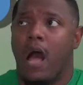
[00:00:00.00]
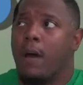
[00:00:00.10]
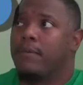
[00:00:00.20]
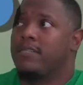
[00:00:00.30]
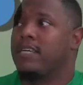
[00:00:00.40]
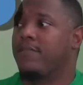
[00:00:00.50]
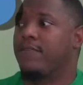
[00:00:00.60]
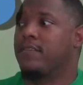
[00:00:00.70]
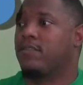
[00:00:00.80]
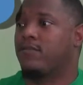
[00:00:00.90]
I'm a
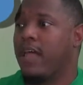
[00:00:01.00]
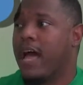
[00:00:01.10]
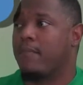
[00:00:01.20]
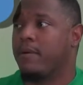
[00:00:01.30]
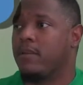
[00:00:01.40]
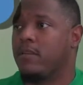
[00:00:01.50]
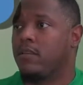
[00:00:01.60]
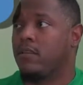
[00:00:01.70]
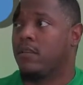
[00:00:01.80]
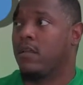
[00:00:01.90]
defensive lineman,
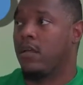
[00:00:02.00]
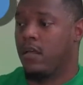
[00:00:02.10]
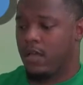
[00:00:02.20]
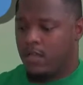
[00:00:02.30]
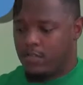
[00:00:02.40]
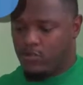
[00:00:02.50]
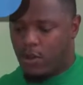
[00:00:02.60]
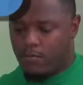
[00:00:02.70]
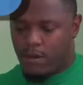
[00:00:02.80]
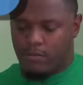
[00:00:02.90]
so
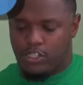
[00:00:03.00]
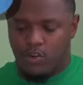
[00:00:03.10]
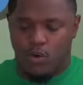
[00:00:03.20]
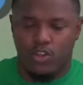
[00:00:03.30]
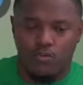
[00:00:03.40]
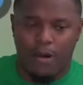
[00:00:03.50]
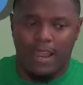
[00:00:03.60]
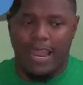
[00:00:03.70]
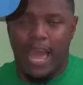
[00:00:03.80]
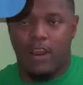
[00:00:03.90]
I'm showing you
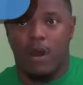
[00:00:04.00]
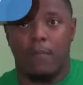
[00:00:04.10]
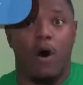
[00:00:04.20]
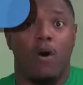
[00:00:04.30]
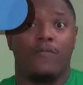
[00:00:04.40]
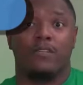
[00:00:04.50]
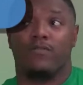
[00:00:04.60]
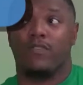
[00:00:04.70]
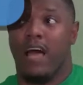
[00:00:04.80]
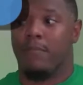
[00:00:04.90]
my ladder. I'm an
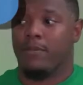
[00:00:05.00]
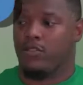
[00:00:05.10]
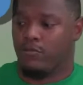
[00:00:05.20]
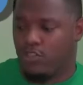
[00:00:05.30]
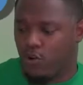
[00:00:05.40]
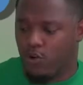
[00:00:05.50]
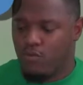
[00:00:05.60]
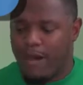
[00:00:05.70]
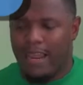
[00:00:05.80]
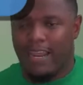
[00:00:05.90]
offensive lineman, so I'm showing
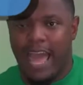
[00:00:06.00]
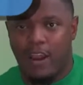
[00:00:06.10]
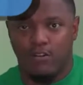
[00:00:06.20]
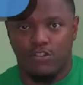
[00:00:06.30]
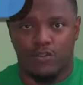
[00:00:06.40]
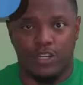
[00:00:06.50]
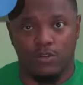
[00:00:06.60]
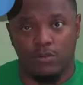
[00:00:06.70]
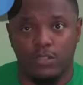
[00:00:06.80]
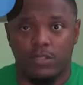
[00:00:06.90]
you my ladder
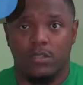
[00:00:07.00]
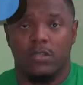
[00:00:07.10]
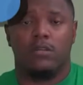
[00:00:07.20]
drills.